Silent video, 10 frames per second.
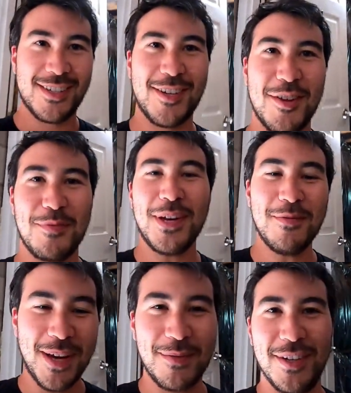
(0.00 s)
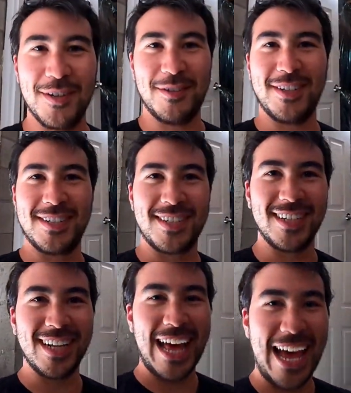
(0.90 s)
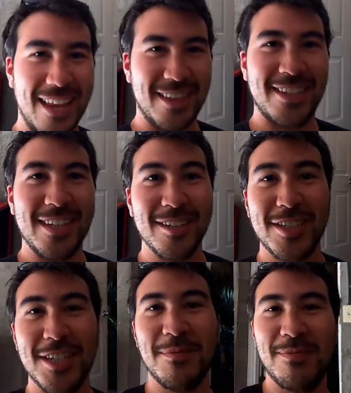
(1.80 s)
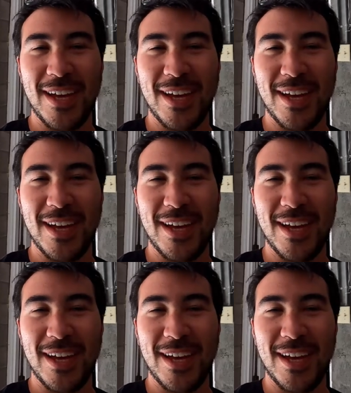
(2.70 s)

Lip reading: So the BMW is still at the dealership,